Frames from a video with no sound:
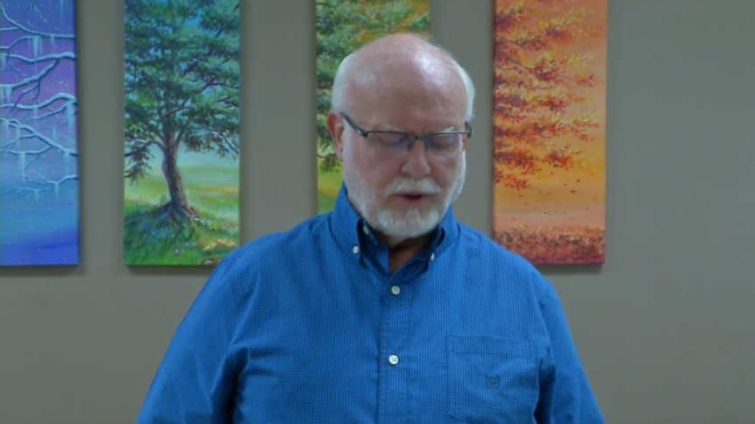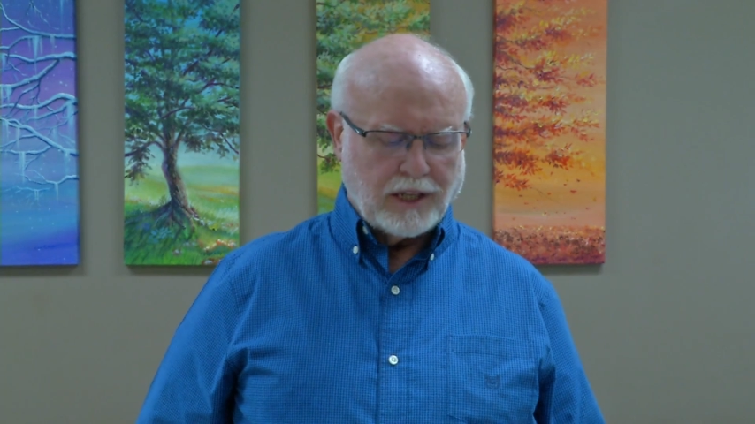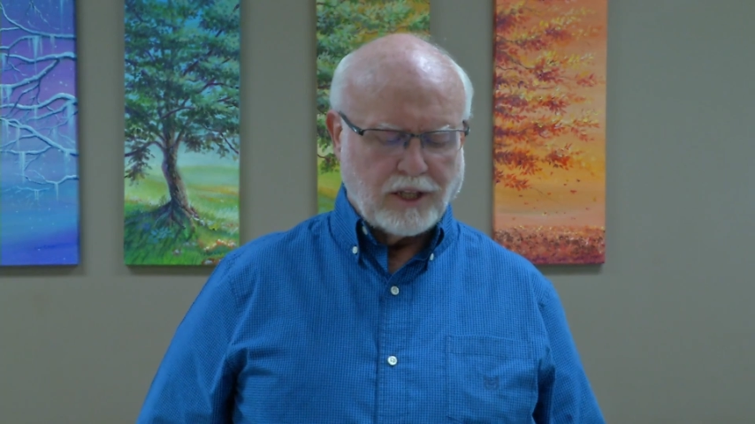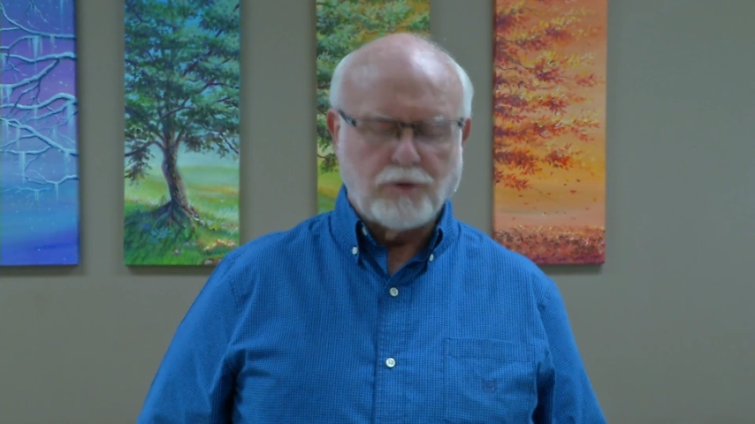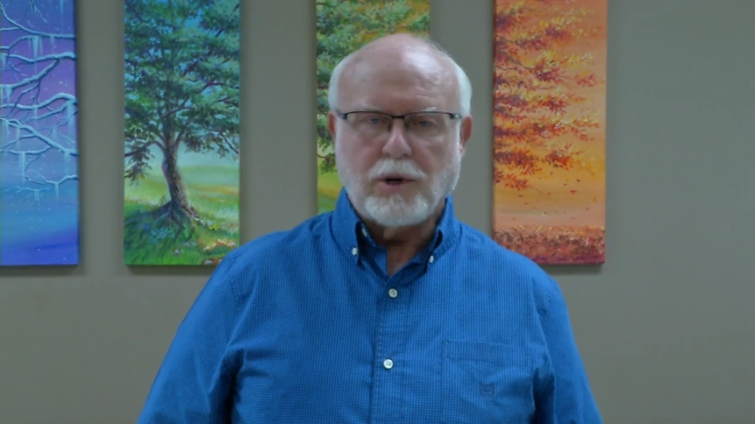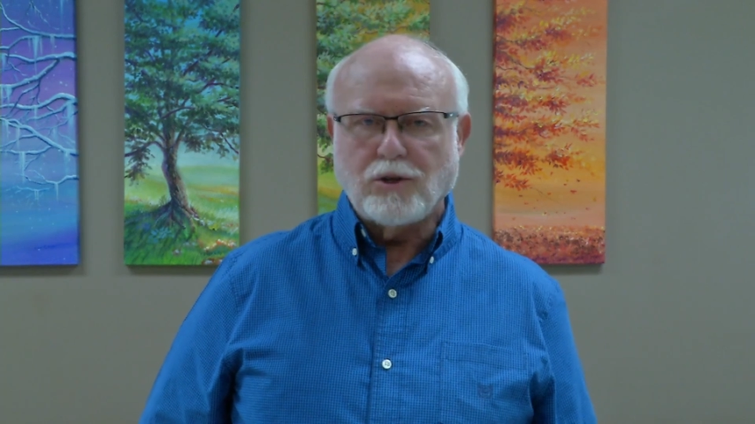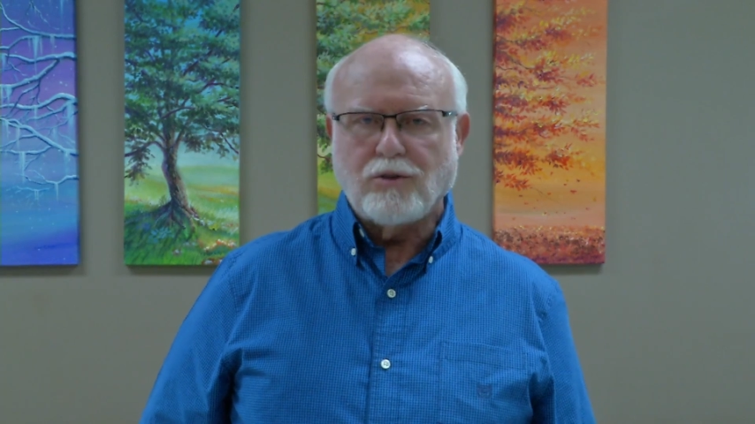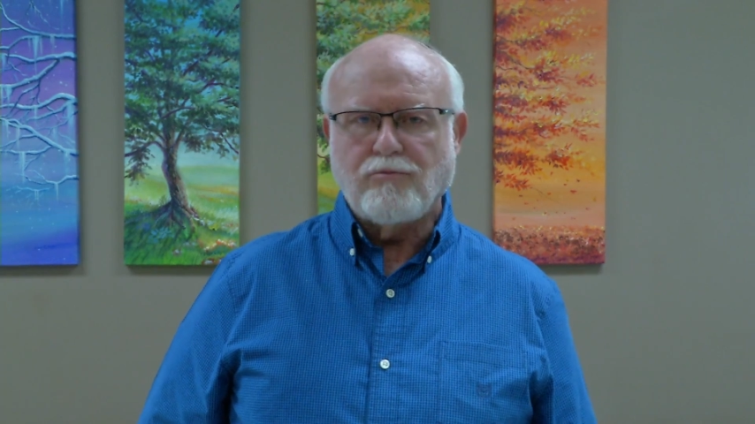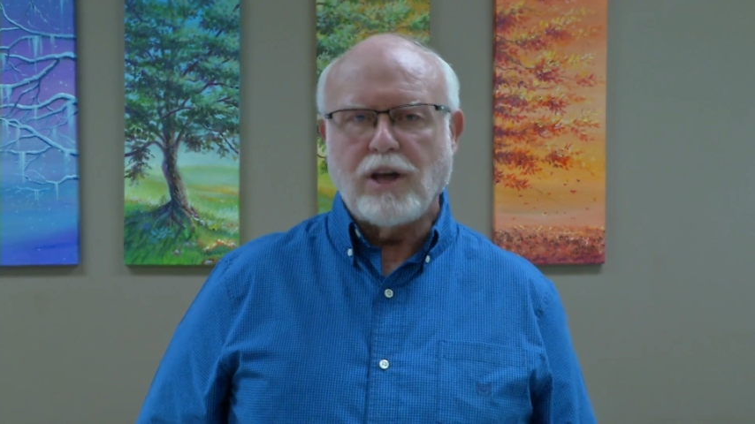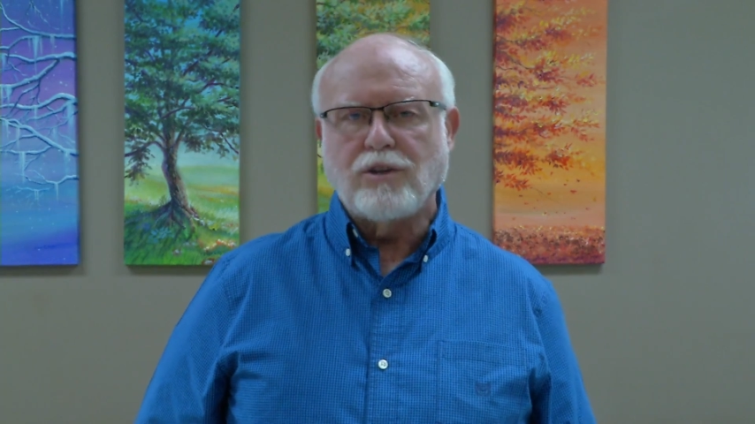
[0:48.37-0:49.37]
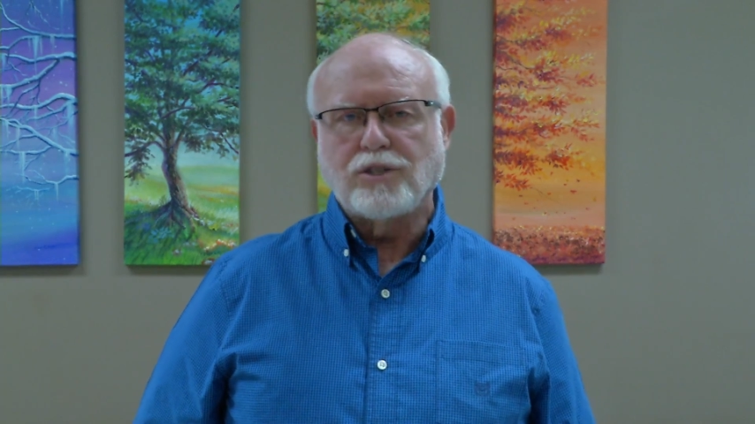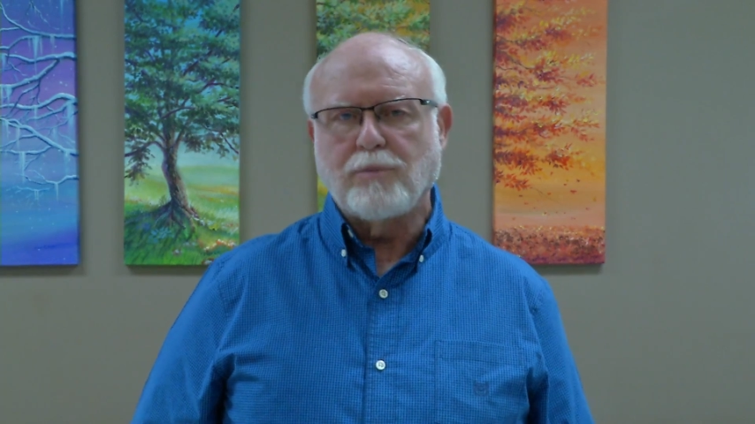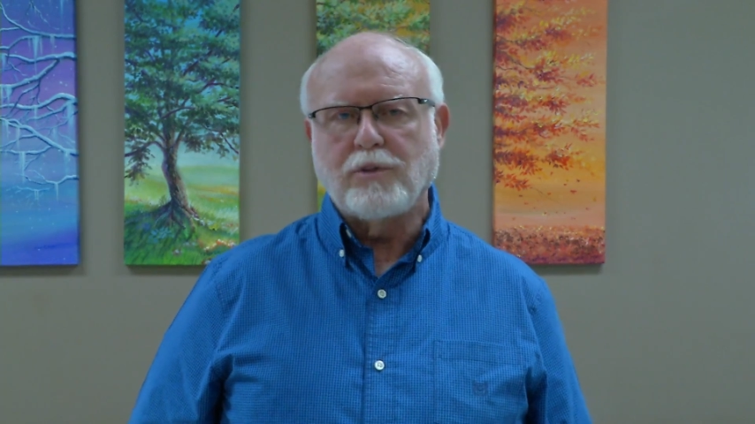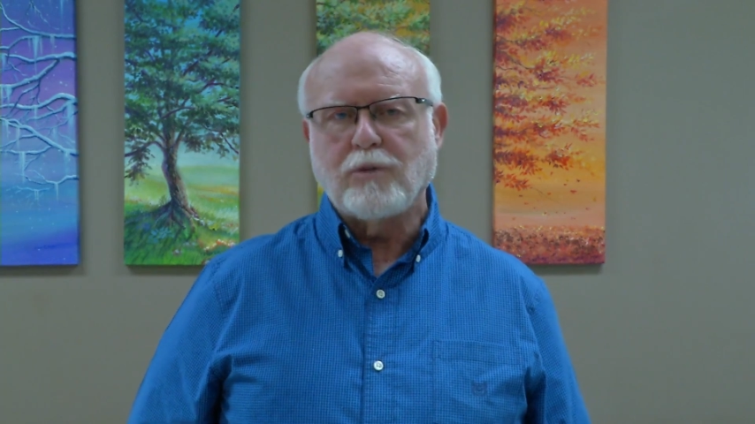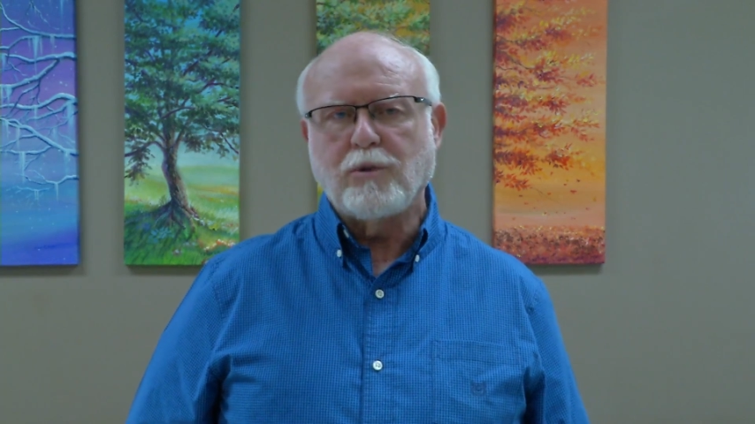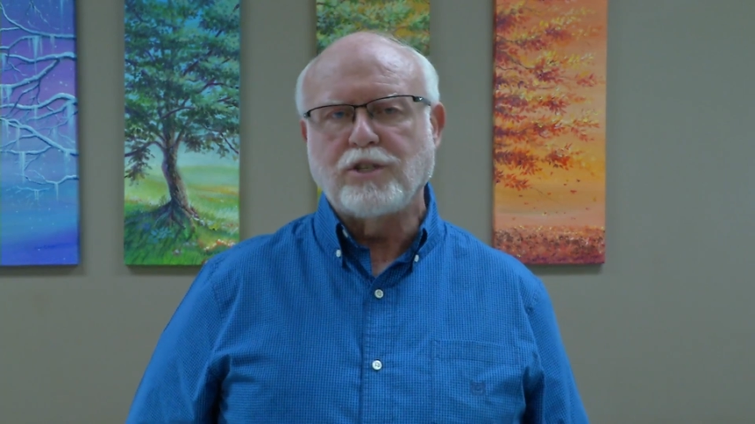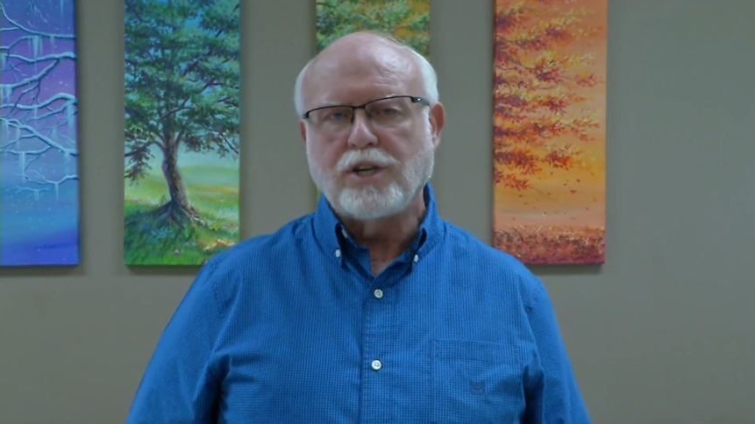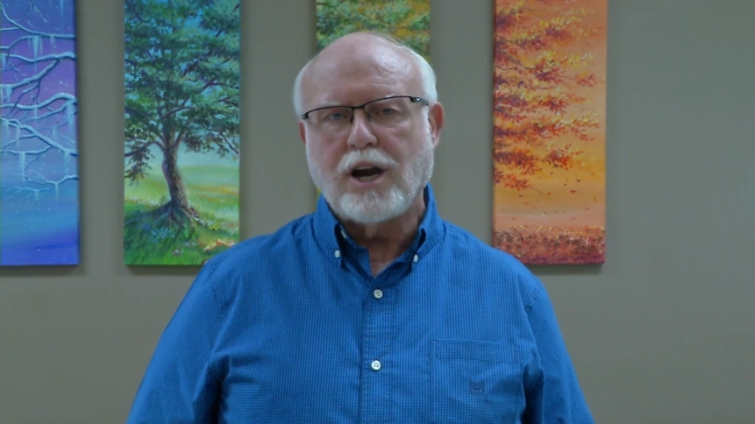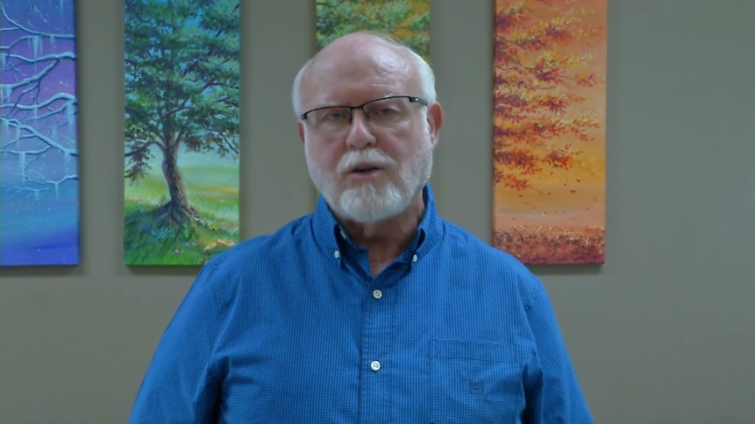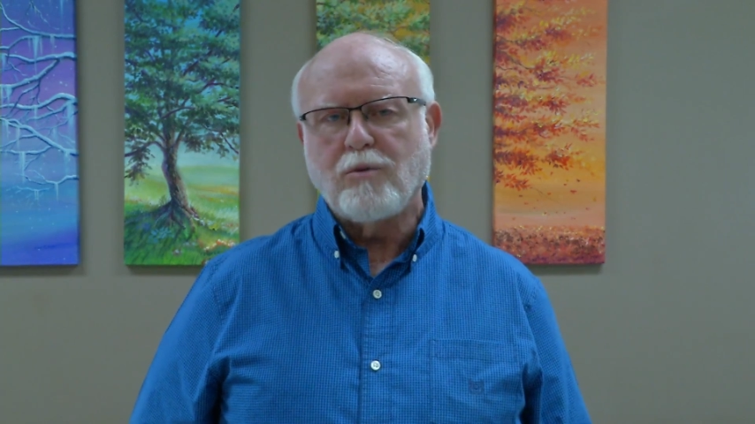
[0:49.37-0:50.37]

that the spiritual fellowship that we share